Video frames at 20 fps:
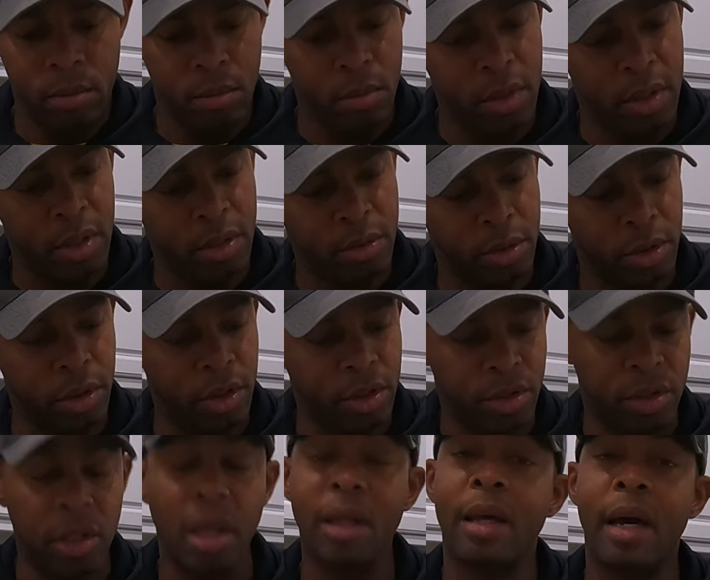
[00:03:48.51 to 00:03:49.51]
you know, so you can
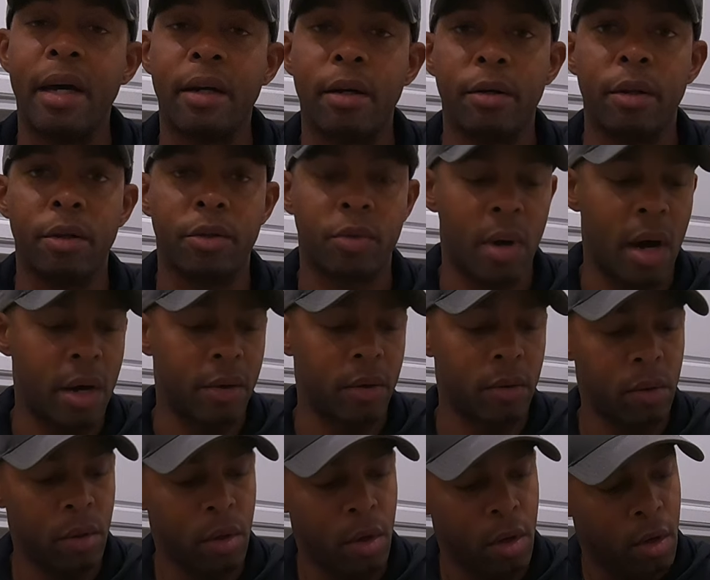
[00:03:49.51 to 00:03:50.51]
stay light on the
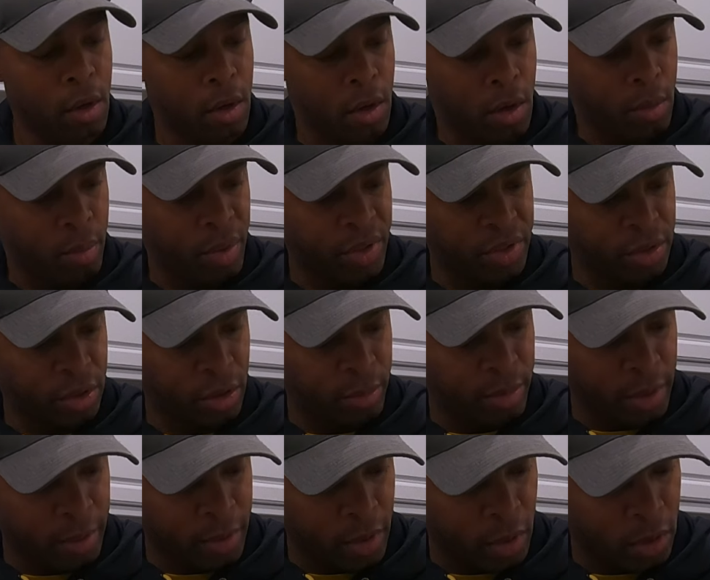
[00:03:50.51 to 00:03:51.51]
throttle but still be
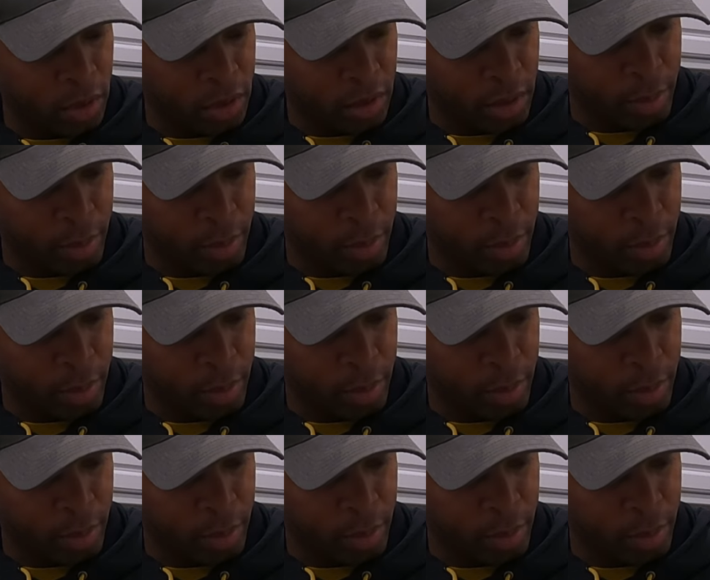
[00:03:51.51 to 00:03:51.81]
able to hold it in